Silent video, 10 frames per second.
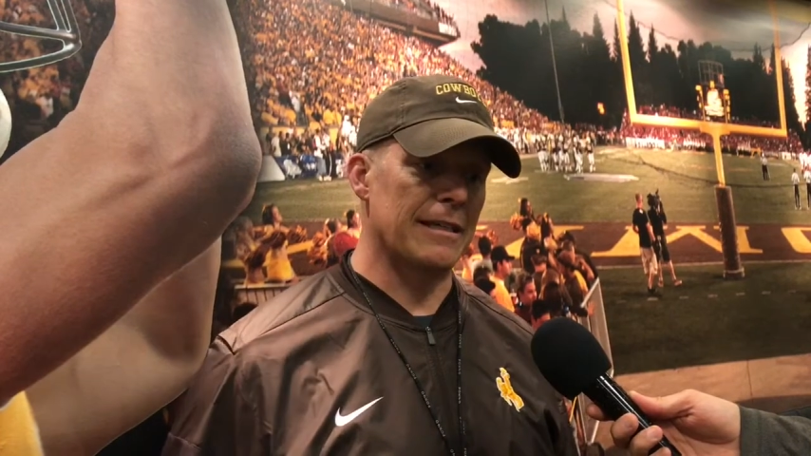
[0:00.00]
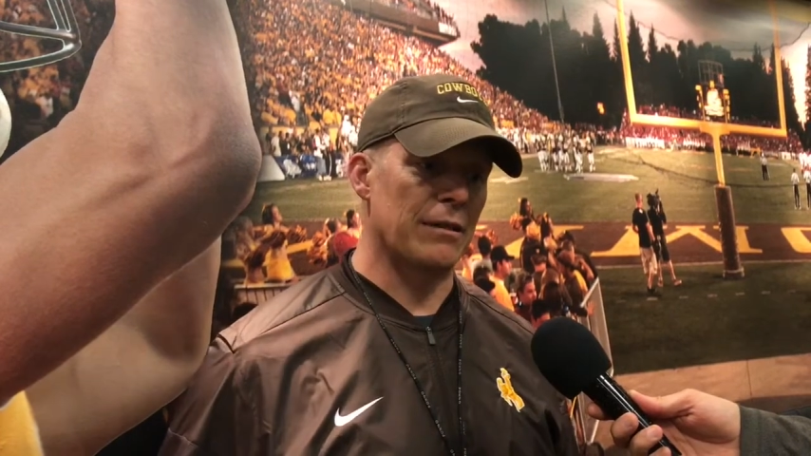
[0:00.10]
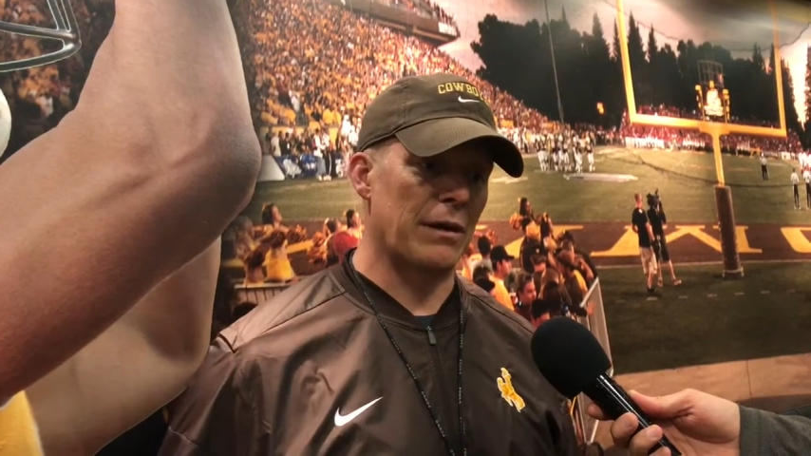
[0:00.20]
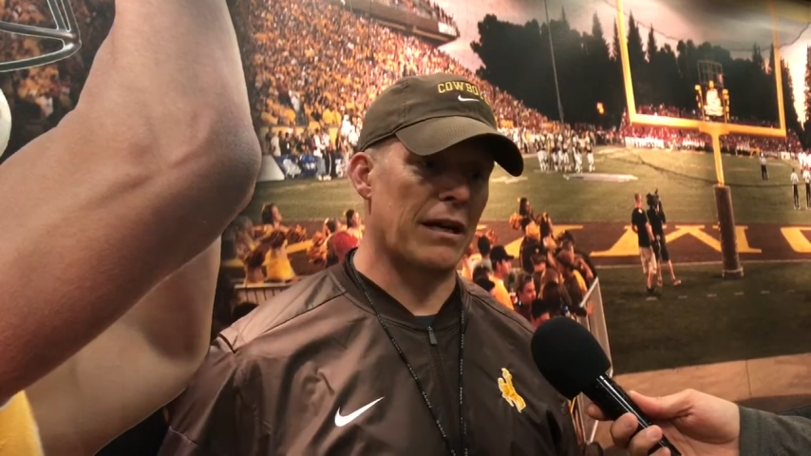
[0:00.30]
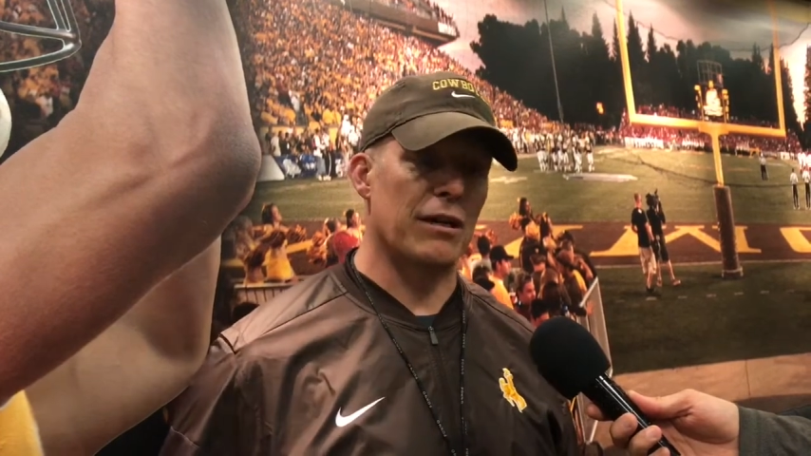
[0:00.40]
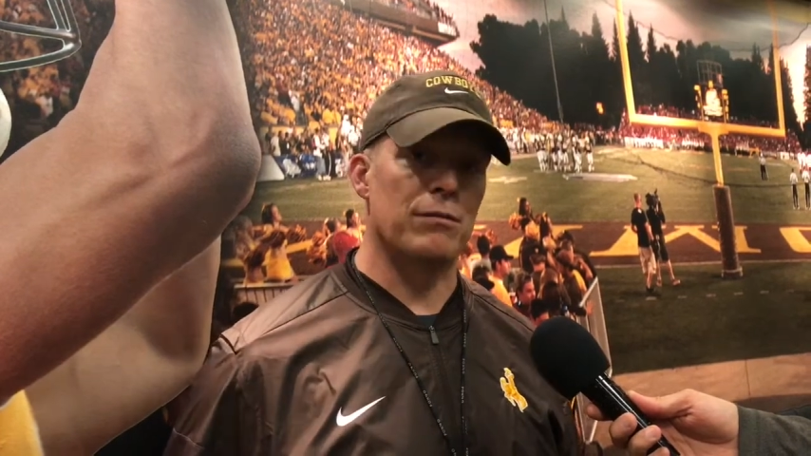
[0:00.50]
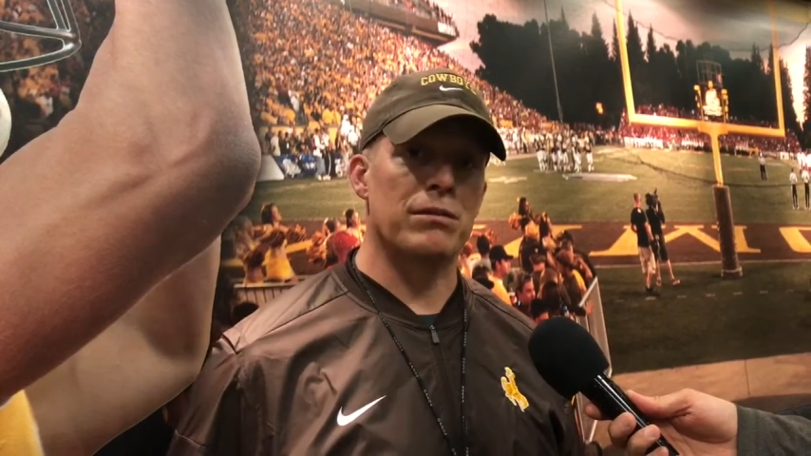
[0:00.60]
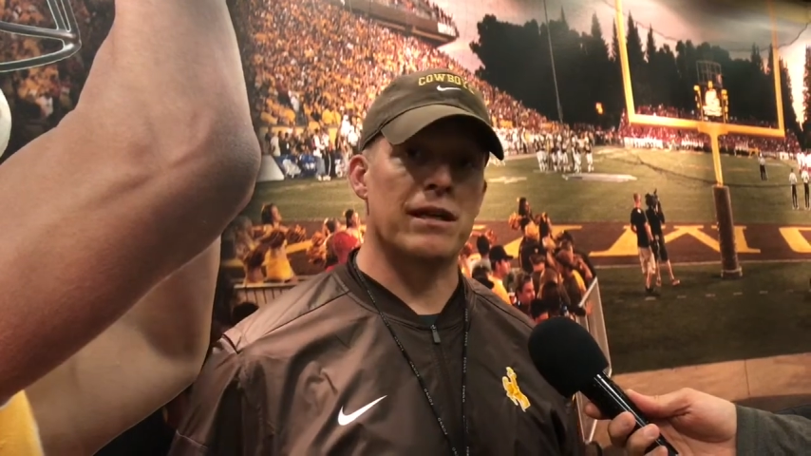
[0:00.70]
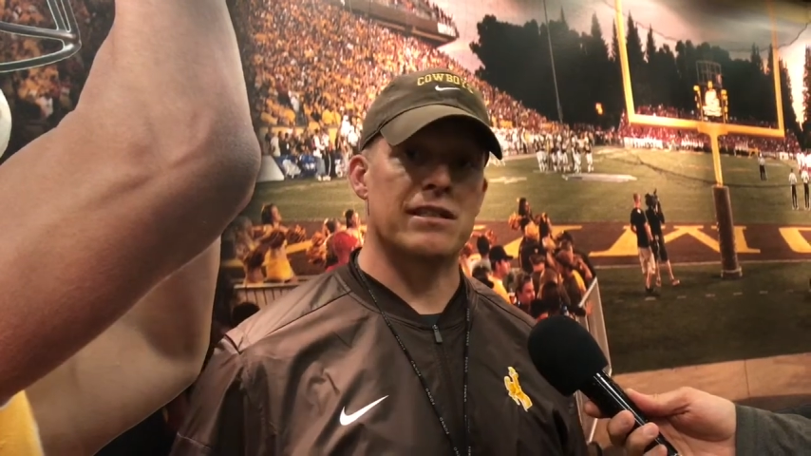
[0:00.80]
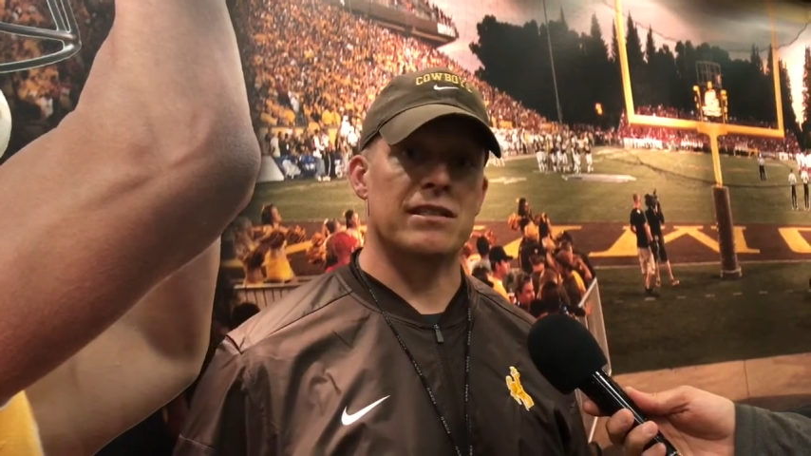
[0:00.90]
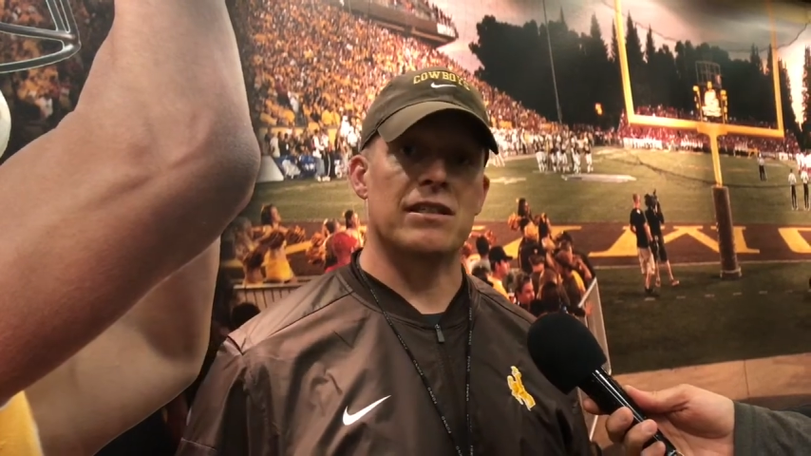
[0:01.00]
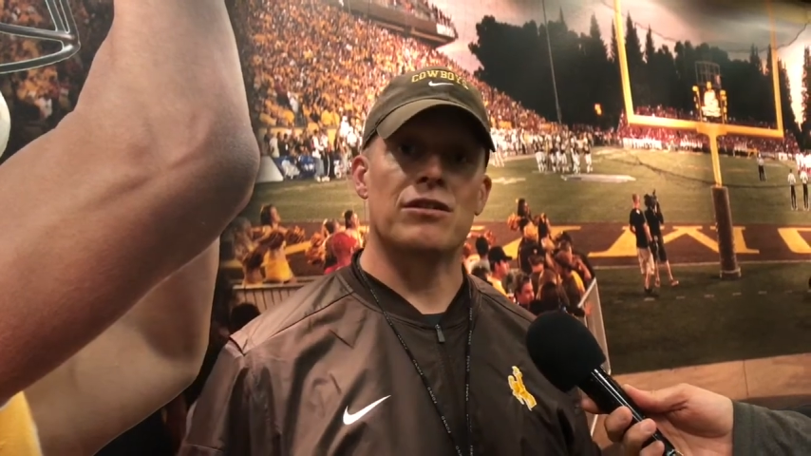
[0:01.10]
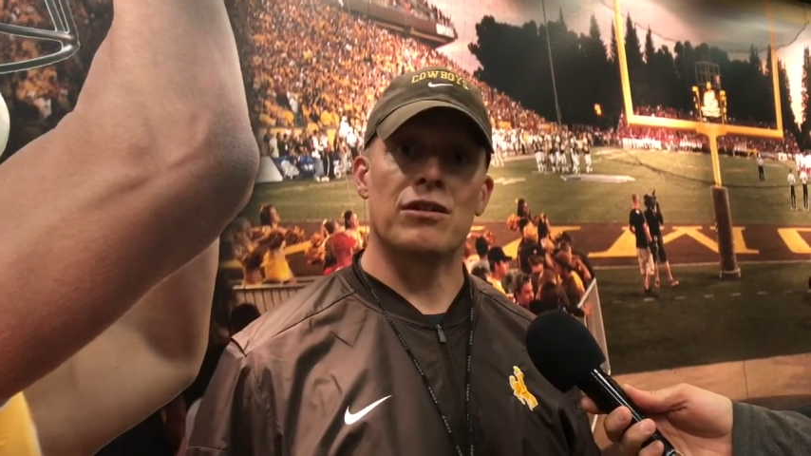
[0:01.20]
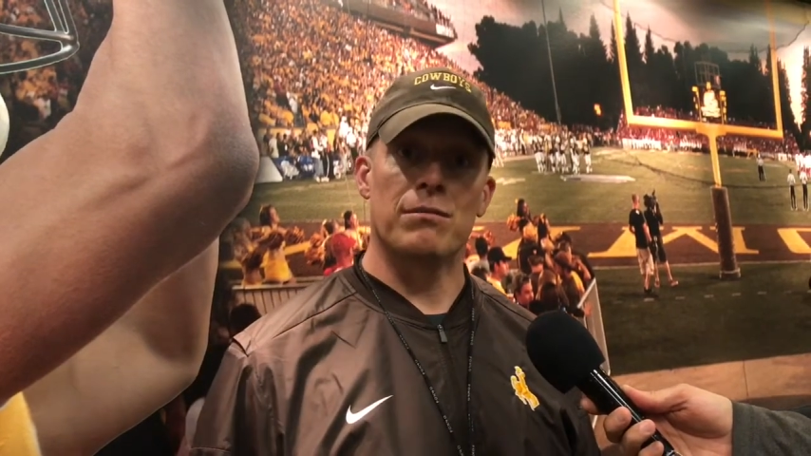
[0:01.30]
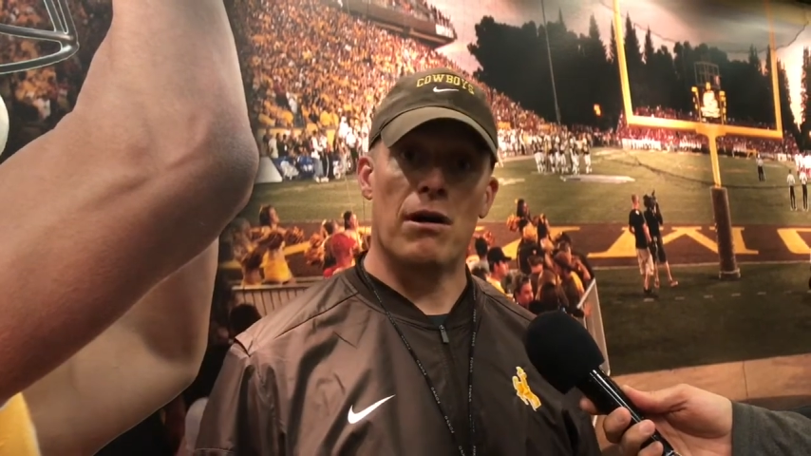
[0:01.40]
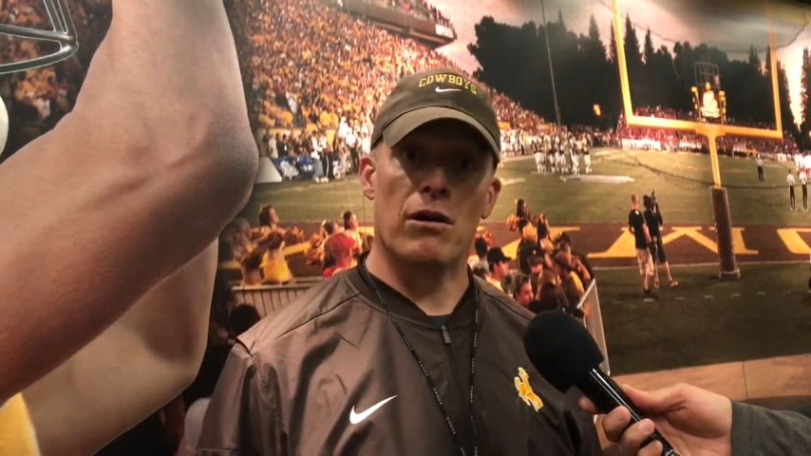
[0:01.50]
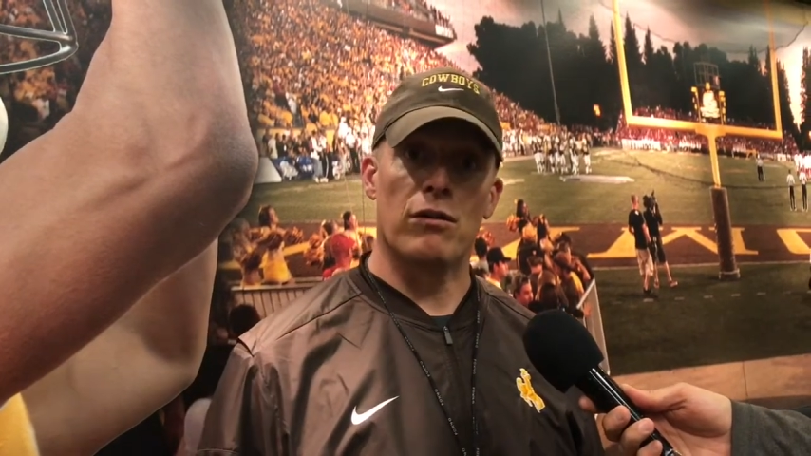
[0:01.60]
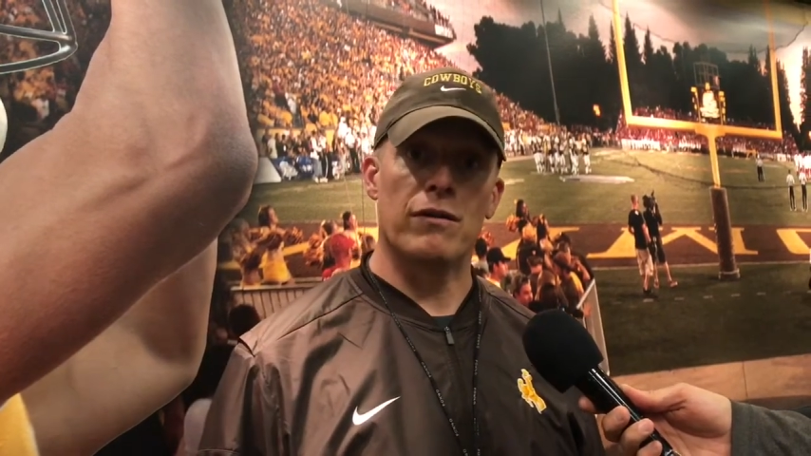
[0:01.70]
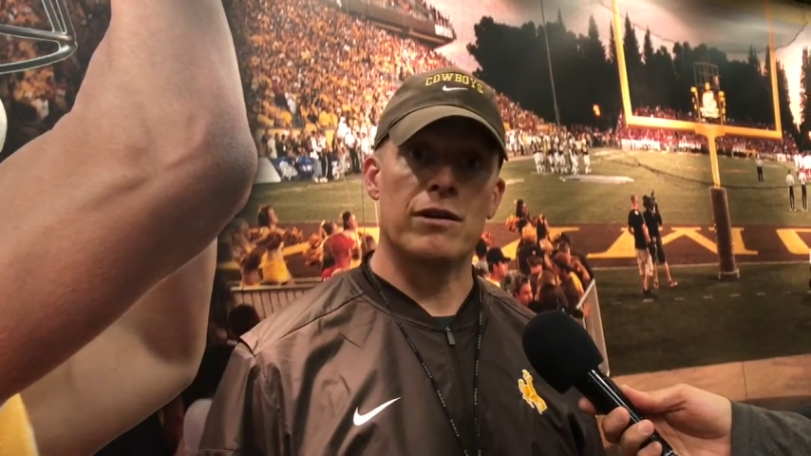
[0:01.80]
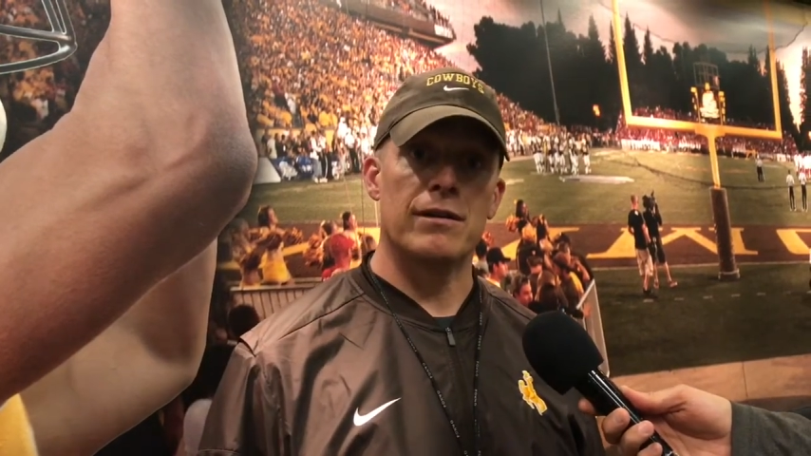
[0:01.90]
you know, we had 100 plays and didn't turn the ball
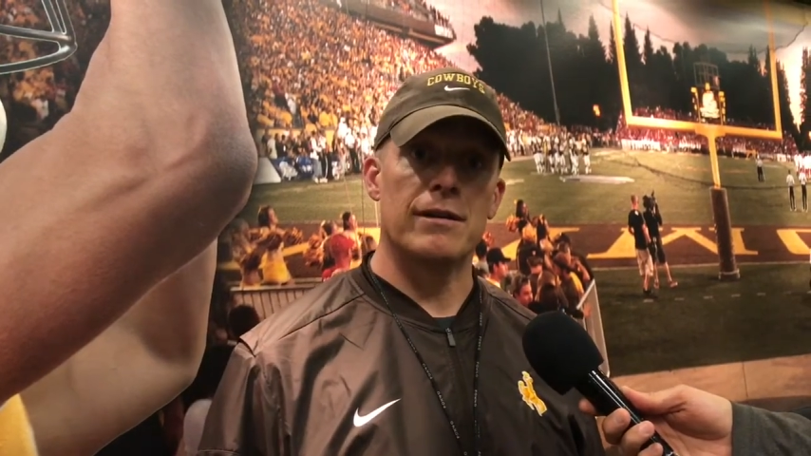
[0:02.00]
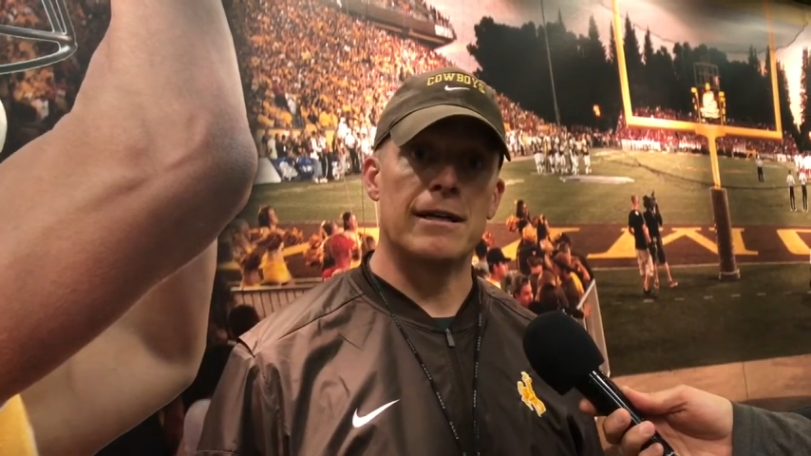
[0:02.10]
over,